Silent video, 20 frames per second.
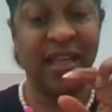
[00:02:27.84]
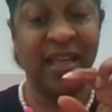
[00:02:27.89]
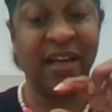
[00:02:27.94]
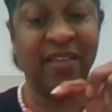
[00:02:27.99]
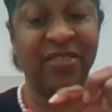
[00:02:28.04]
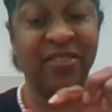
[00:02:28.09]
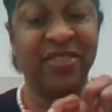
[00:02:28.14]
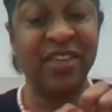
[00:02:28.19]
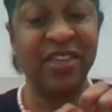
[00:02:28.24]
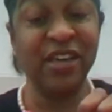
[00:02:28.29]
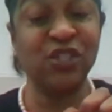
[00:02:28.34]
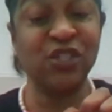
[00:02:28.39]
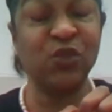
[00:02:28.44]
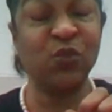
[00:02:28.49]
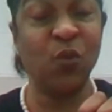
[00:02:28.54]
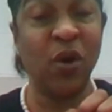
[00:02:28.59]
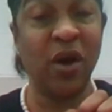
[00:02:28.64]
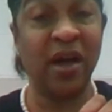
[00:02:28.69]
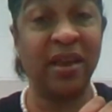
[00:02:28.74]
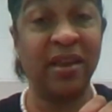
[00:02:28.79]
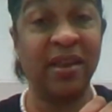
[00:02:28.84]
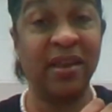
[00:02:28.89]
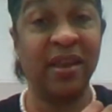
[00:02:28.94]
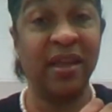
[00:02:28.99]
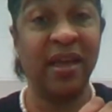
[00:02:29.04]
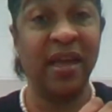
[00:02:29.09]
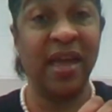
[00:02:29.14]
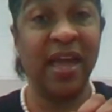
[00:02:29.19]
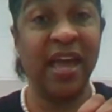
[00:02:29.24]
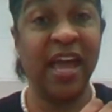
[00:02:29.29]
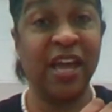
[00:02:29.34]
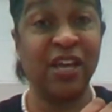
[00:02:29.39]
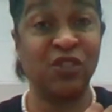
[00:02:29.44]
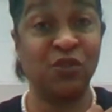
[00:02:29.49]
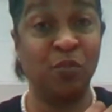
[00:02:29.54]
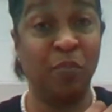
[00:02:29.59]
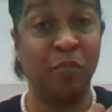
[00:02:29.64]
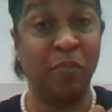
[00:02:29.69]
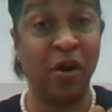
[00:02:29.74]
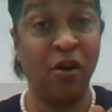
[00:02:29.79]
Now, this one
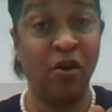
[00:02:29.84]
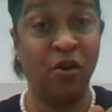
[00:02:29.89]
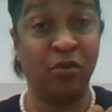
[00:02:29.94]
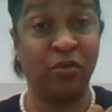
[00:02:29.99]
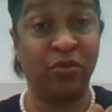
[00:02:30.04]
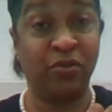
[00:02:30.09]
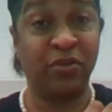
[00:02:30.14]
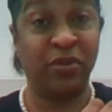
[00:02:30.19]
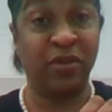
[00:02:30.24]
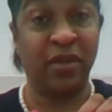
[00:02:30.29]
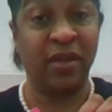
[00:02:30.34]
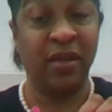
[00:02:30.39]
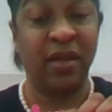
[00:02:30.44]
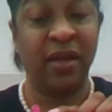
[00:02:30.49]
is both.